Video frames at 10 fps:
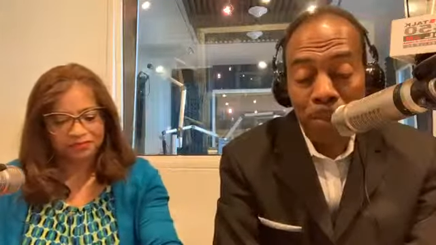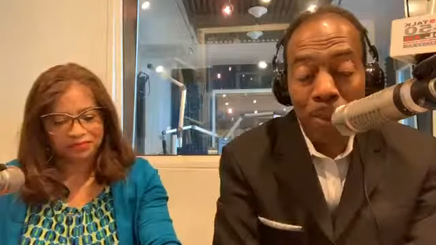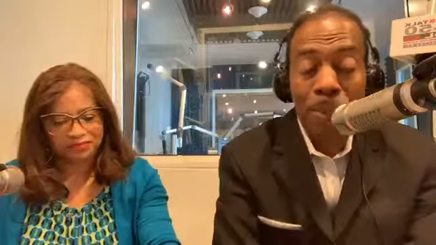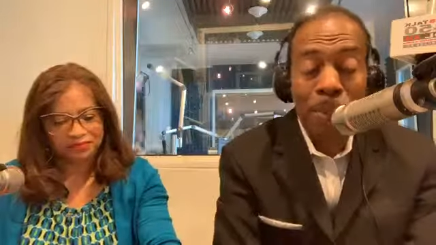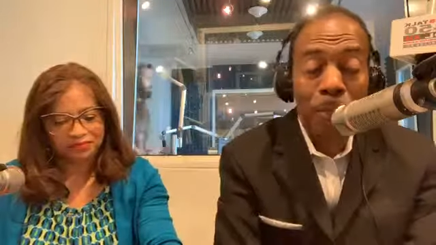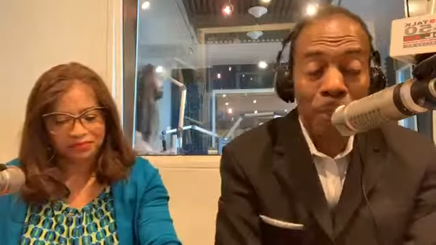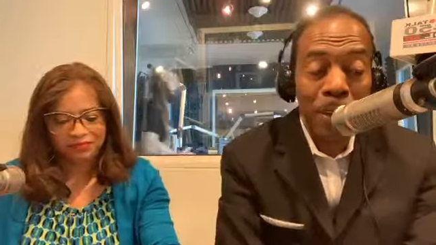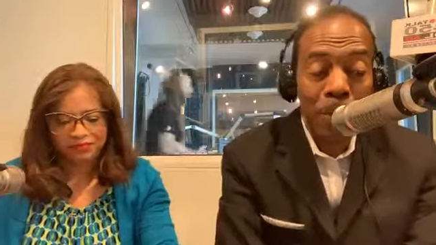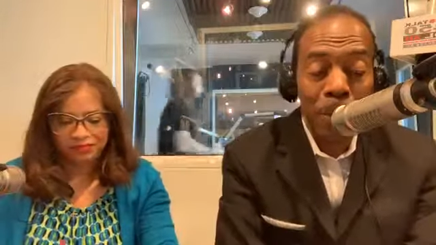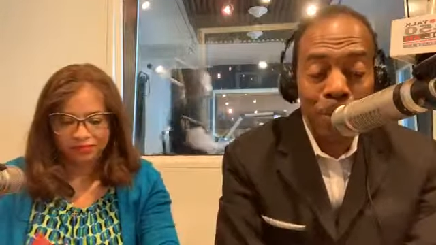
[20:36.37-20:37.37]
Speaker 1: So that's something to think
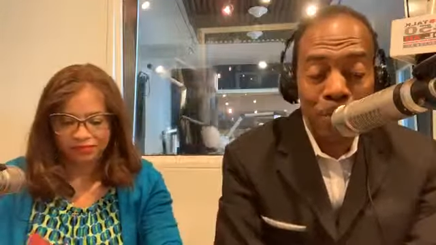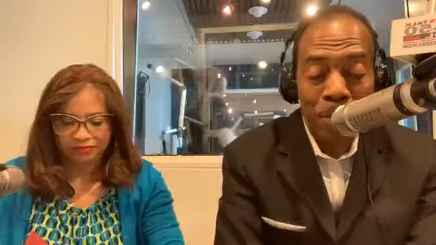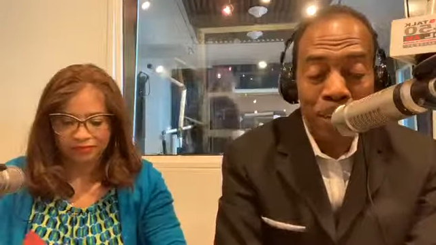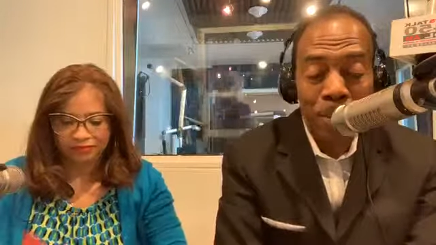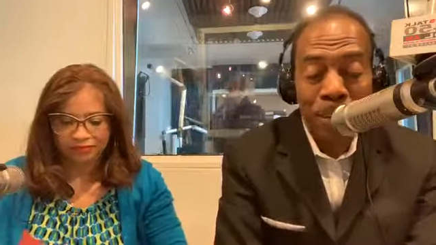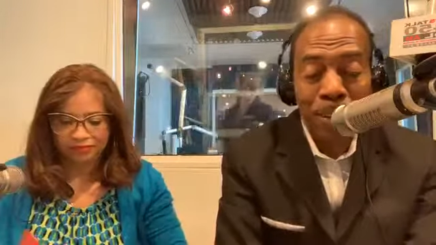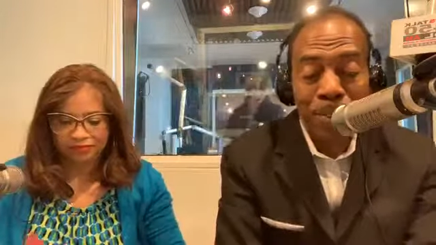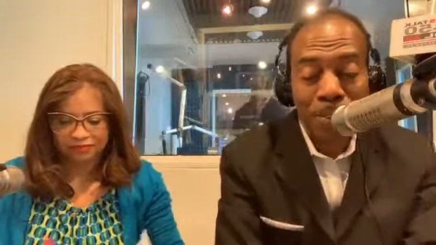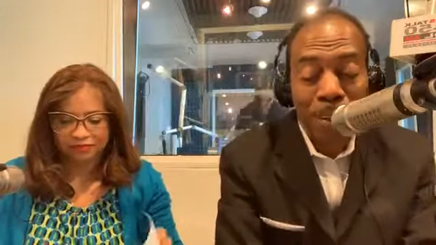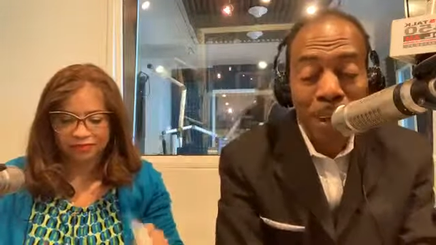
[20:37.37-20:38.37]
about for a minute. Because
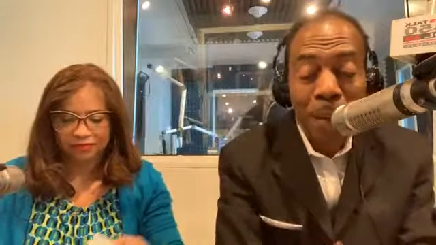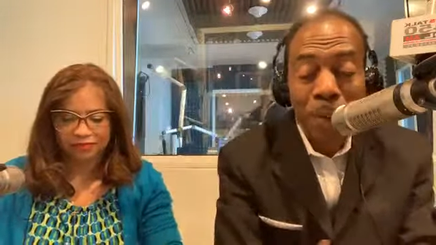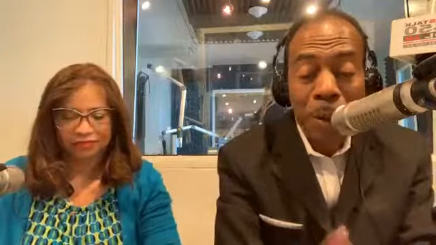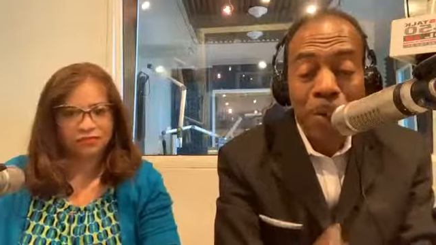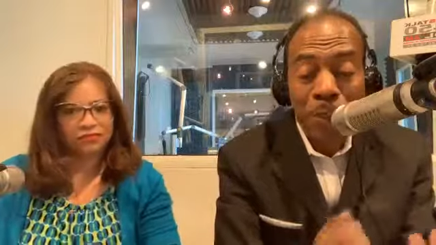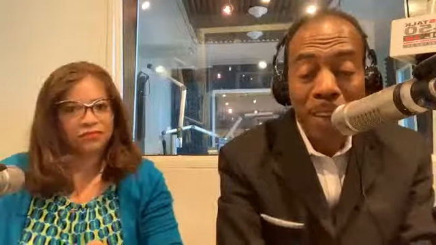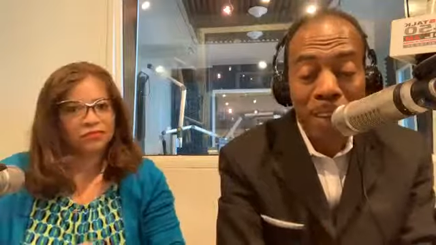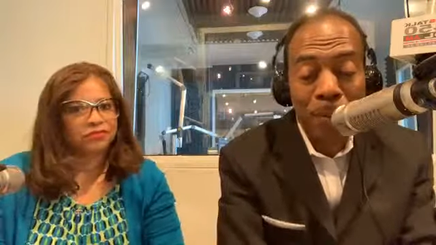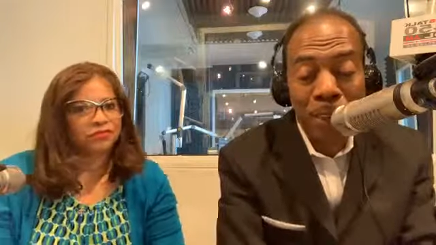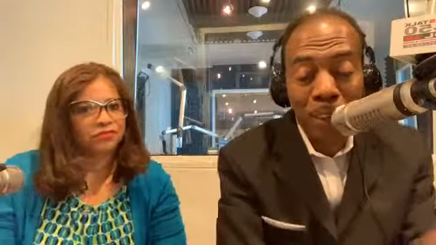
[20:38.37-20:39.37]
a lot of people think
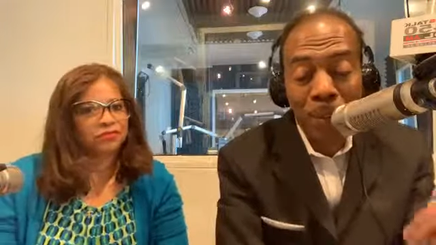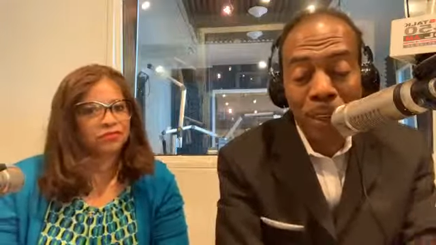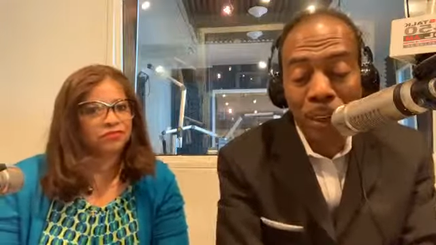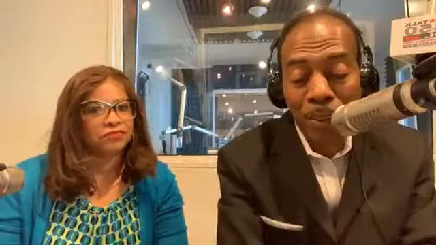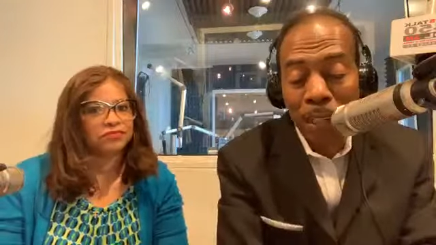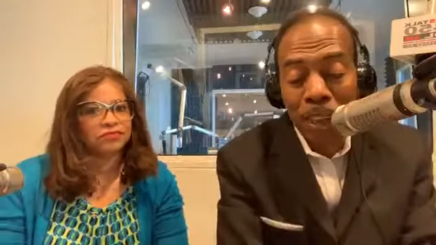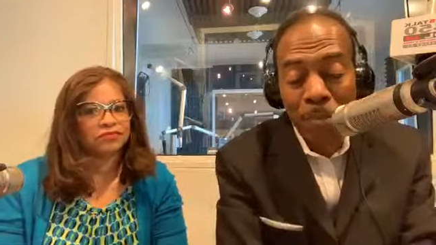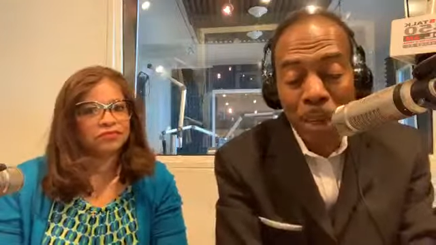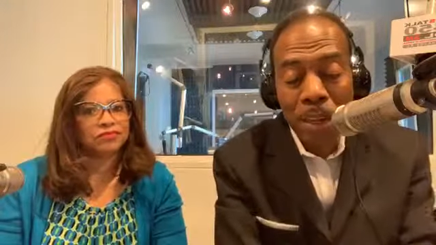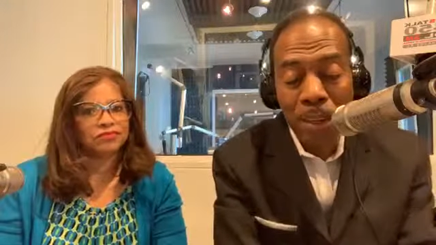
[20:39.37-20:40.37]
that just because they can
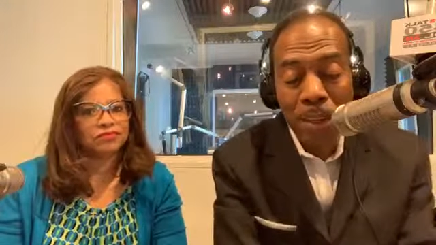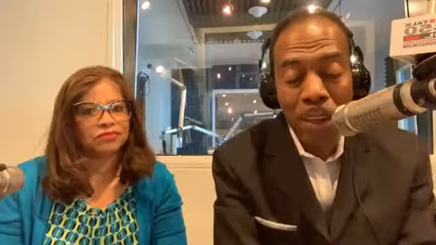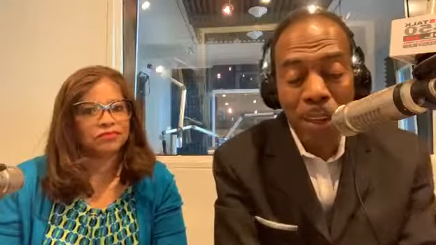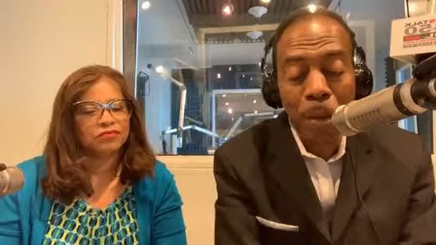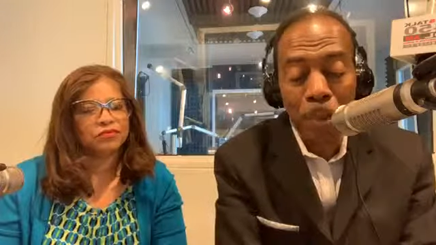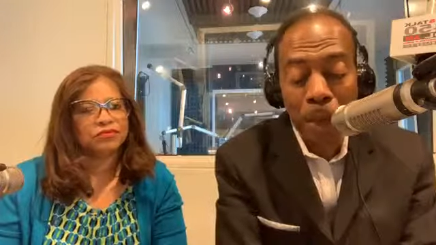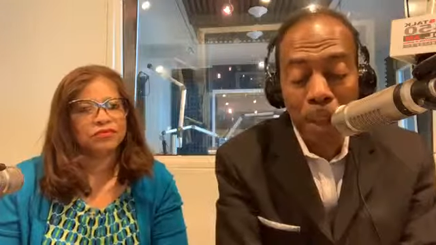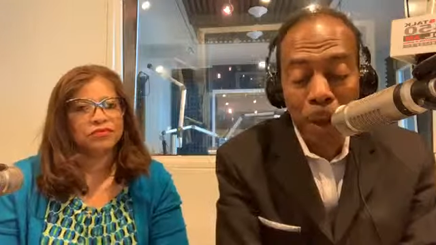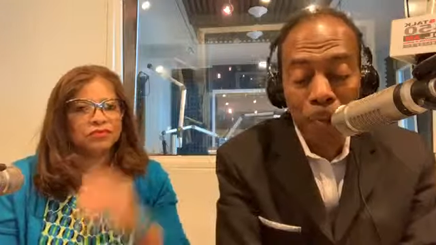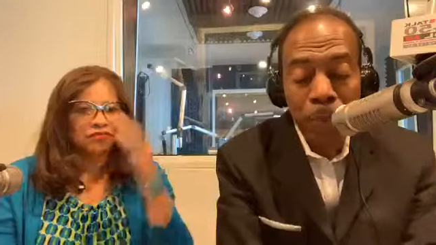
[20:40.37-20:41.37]
make a good
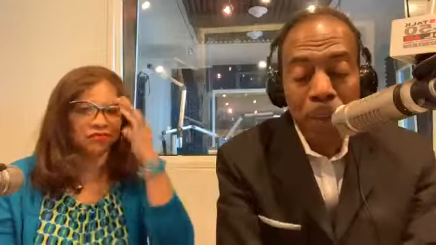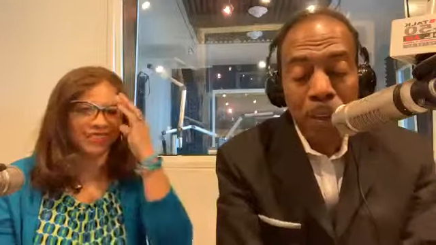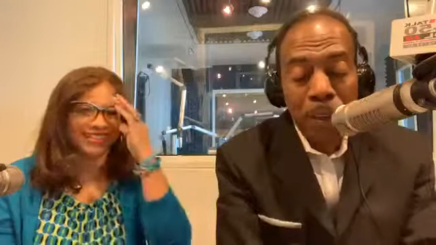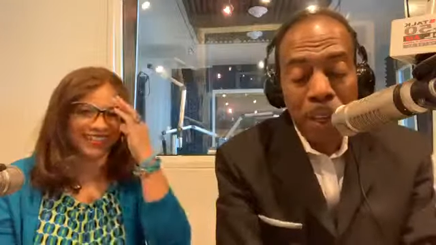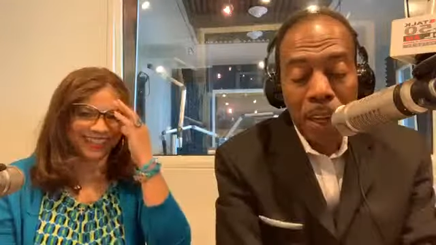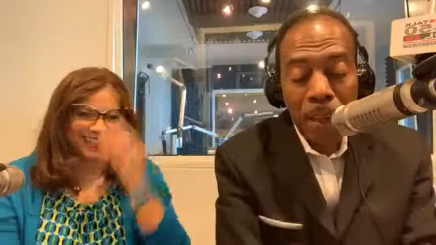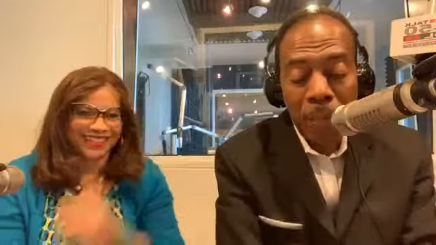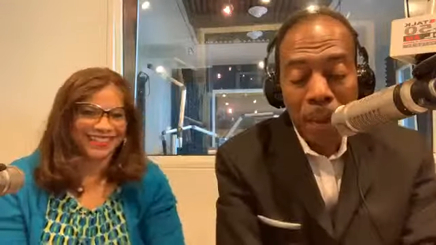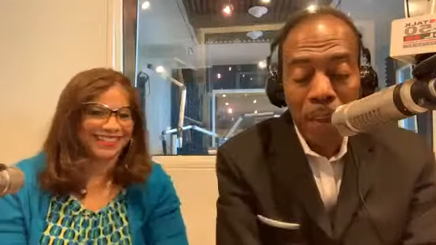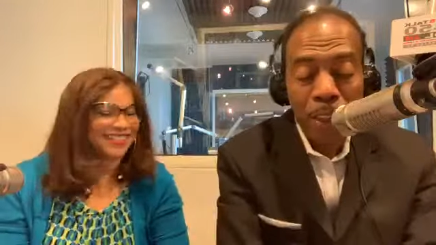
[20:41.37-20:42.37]
cupcake, they can
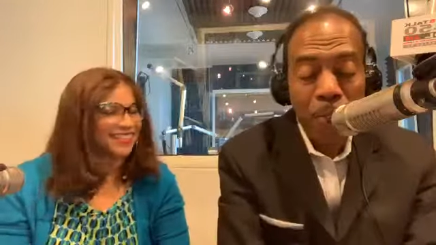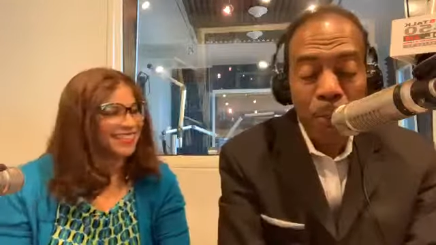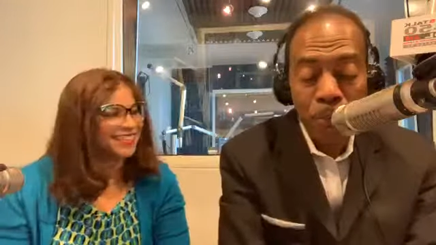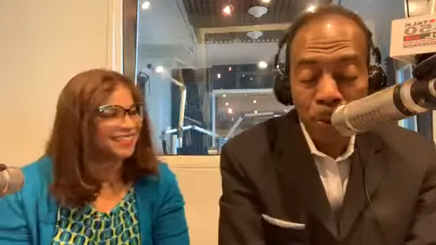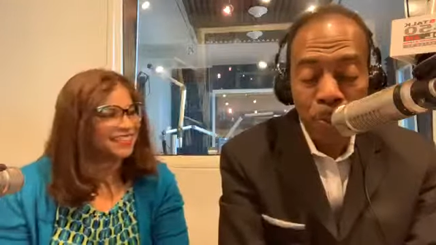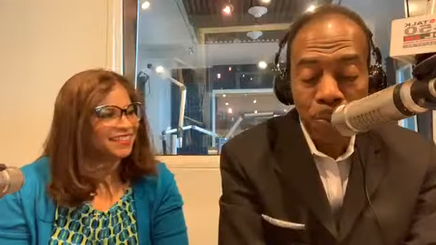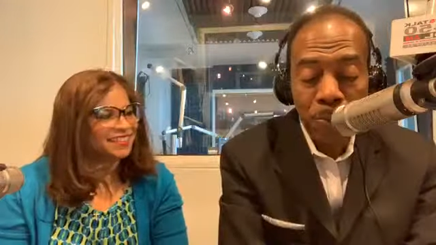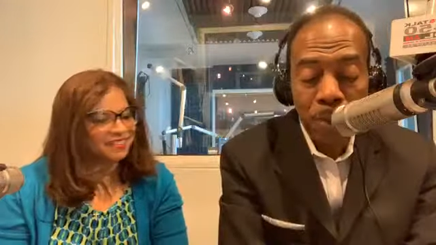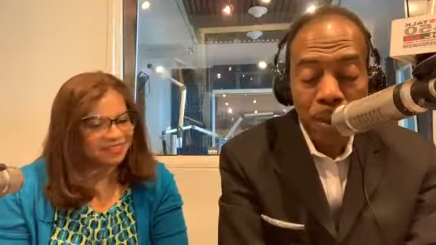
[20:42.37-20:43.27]
patch up a roof,